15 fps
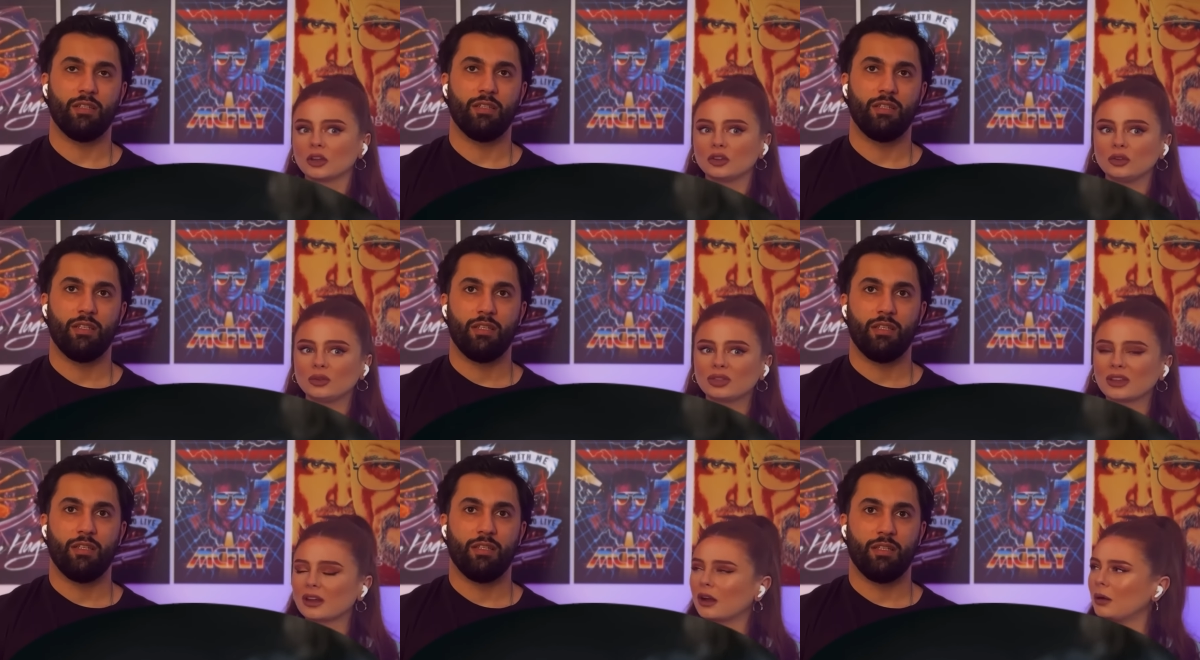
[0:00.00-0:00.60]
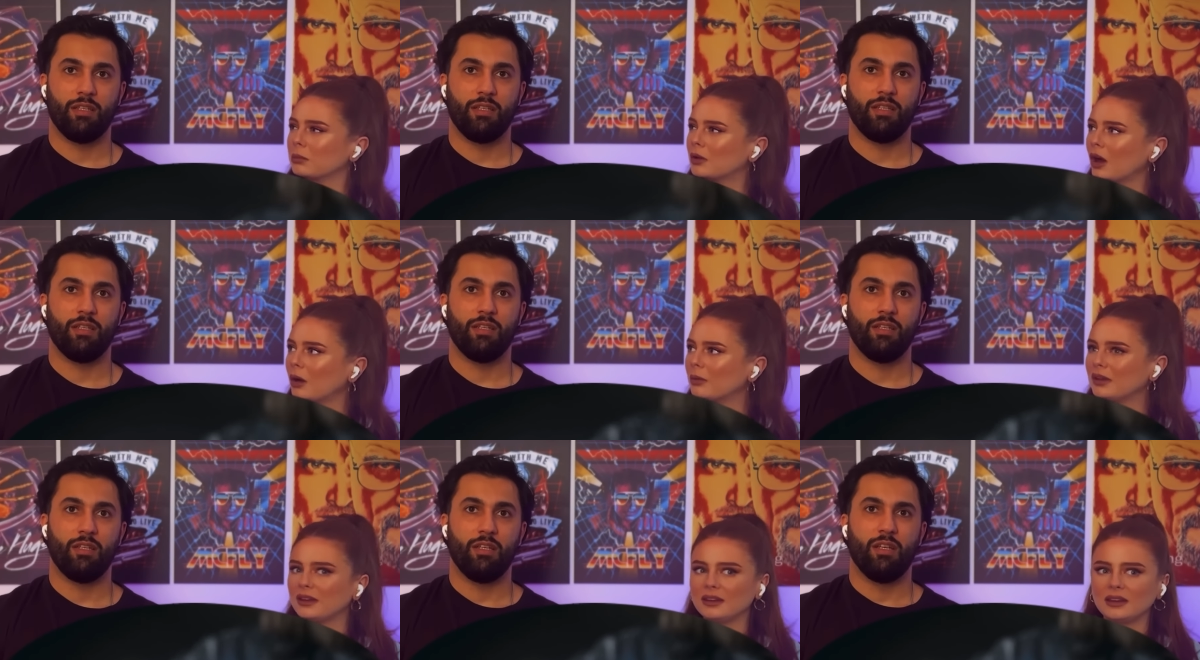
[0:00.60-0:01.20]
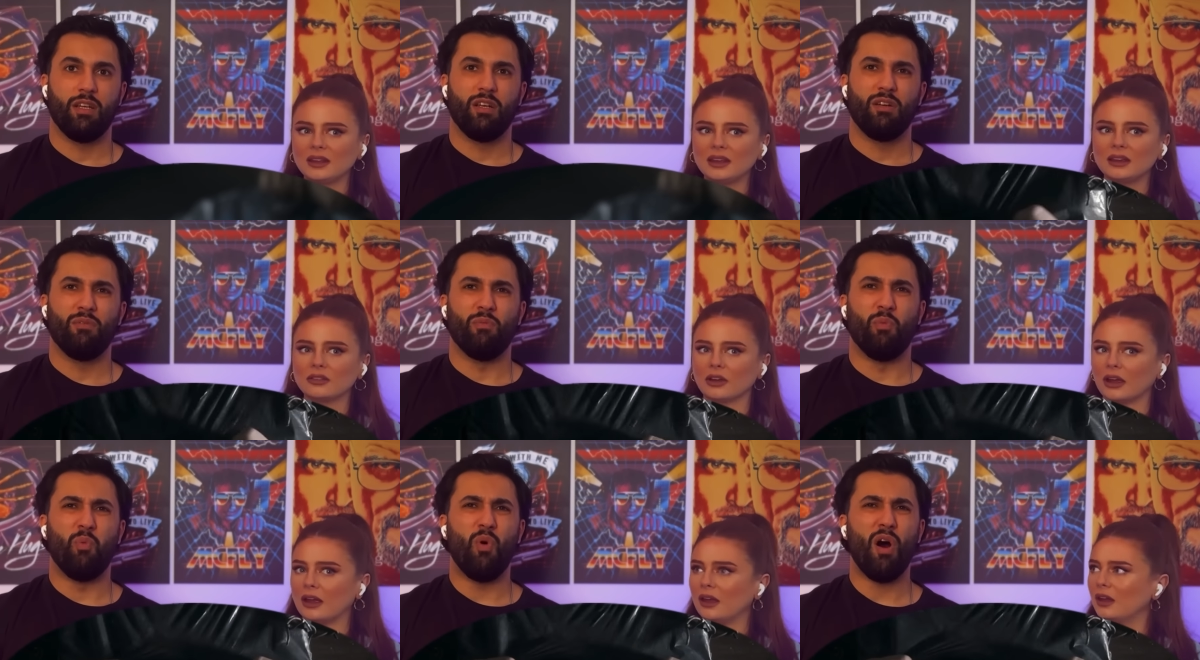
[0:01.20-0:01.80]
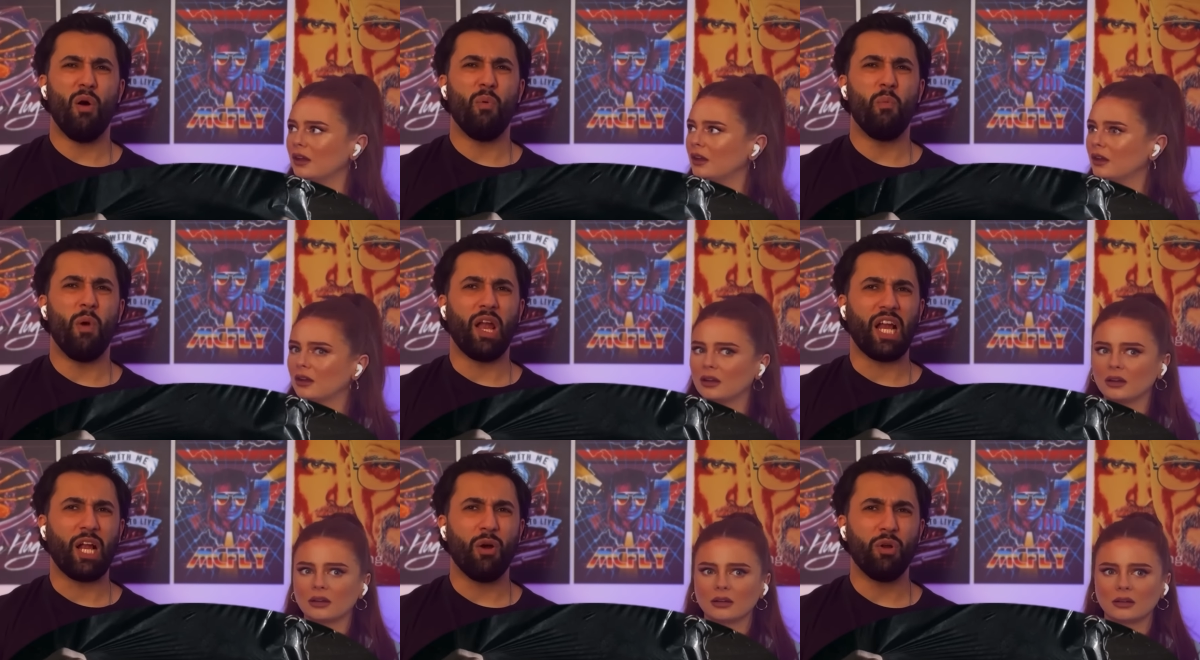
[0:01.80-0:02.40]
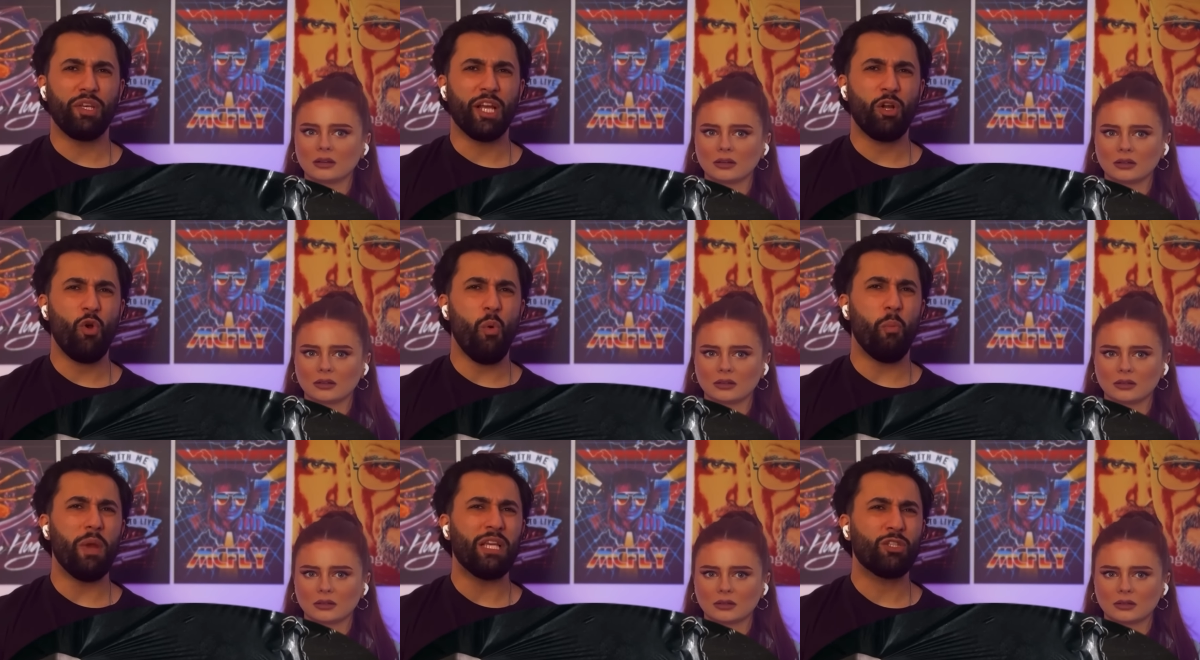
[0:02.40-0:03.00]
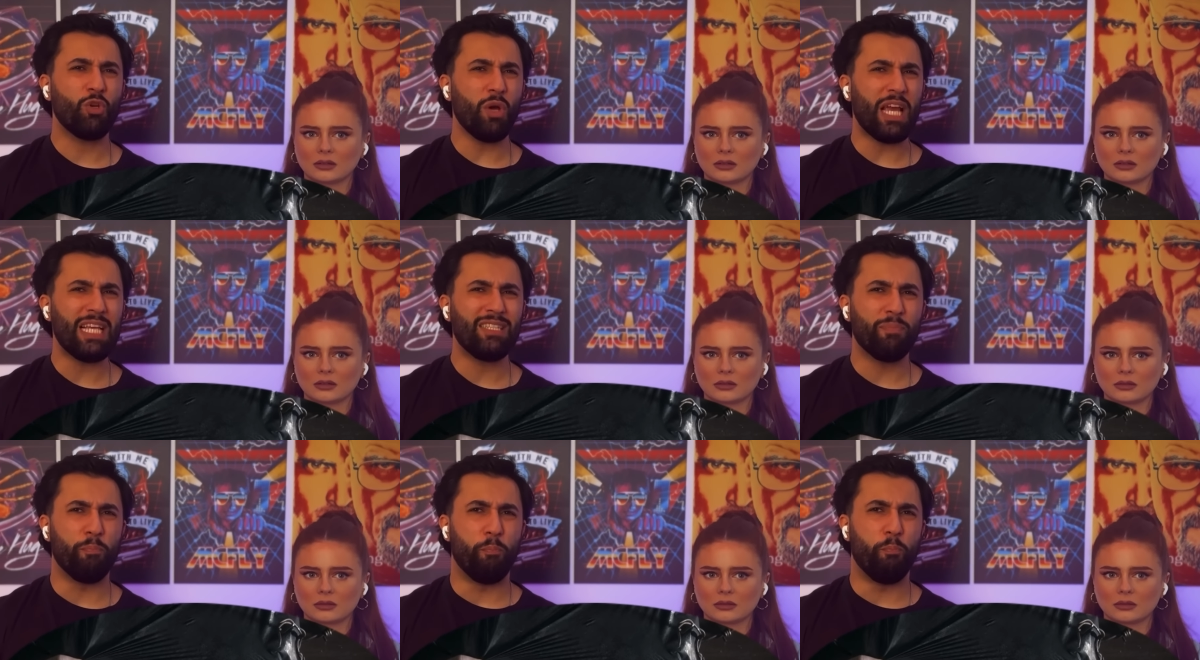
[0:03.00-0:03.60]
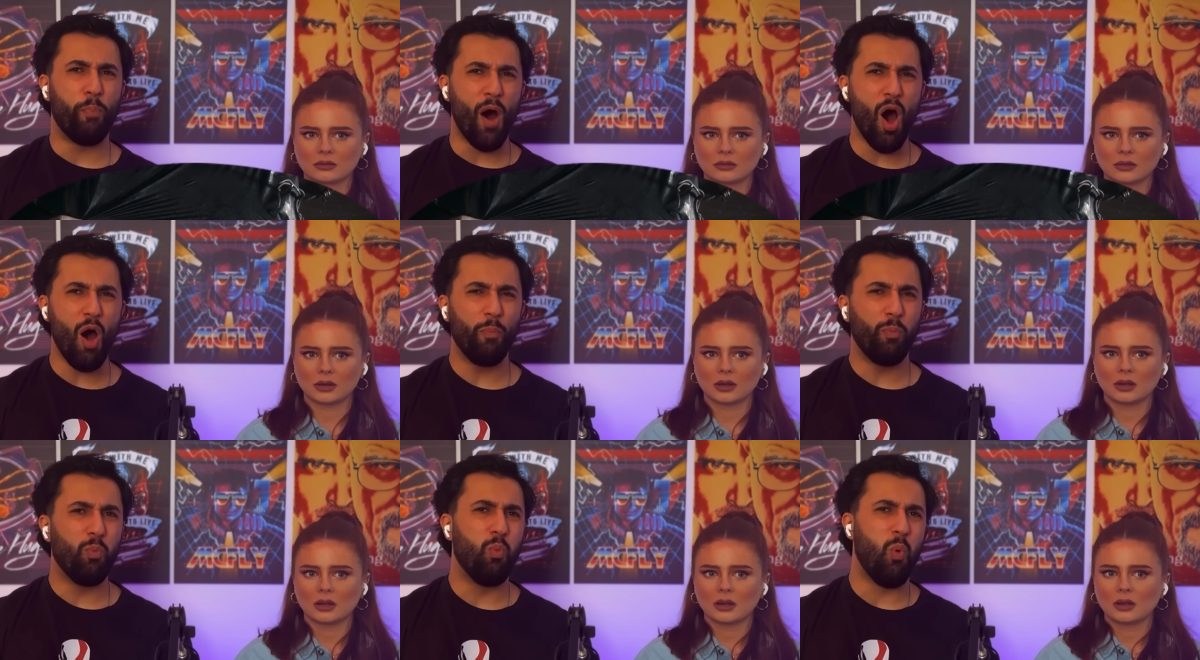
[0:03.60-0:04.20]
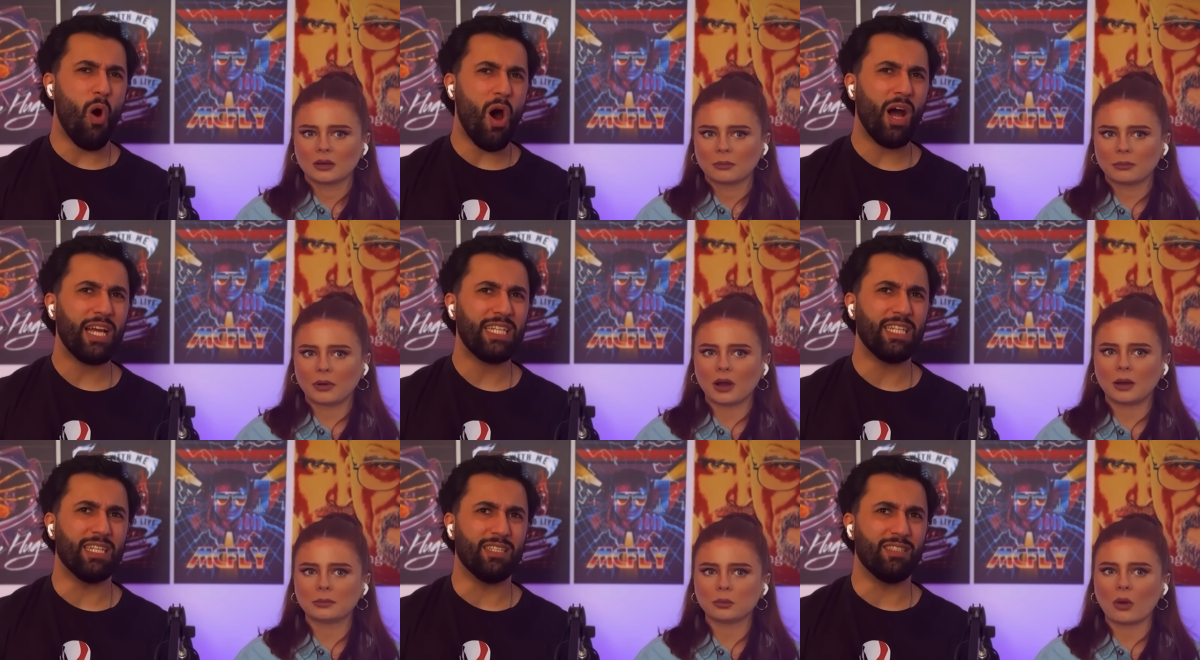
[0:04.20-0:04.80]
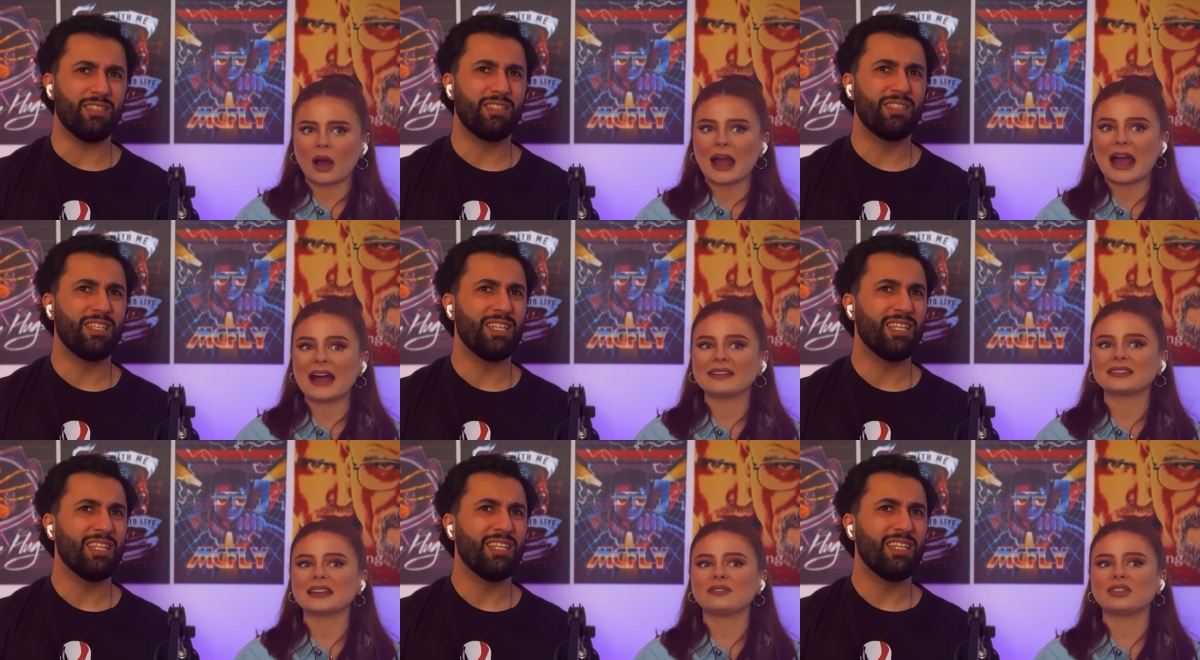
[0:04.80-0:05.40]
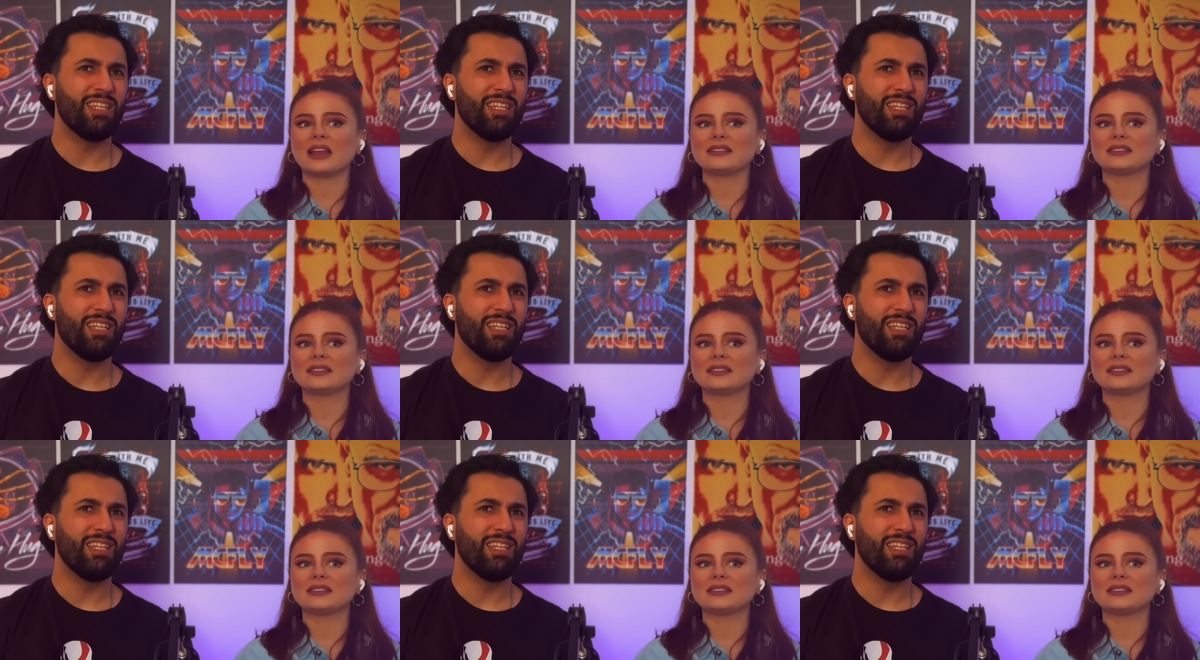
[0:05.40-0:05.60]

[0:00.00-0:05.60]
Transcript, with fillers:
Speaker 1: You think I'm going near it? Oh
Speaker 2: my God! They got it's barbed
Speaker 1: wires. Barbed wire, as if